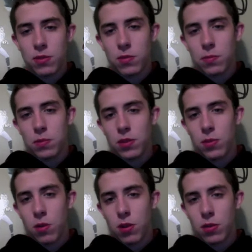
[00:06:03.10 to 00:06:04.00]
This is PC
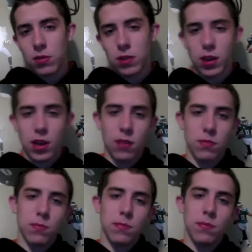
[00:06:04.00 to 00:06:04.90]
Wario signing out.
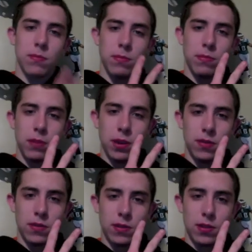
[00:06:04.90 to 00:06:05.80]

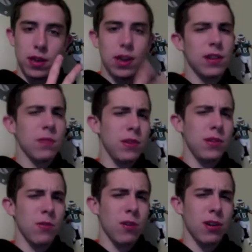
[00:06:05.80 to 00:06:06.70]
Peace. And I said PC
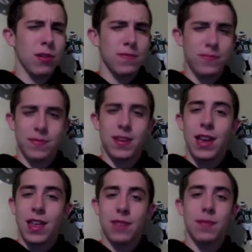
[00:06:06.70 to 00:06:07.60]
Wario.
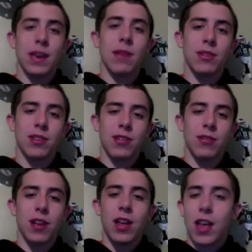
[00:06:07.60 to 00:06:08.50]
That's my gaming channel.
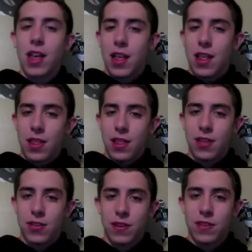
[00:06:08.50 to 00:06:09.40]

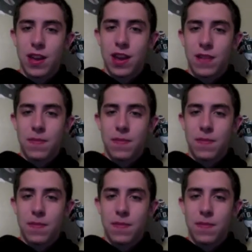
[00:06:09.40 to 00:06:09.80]
Let's fix that.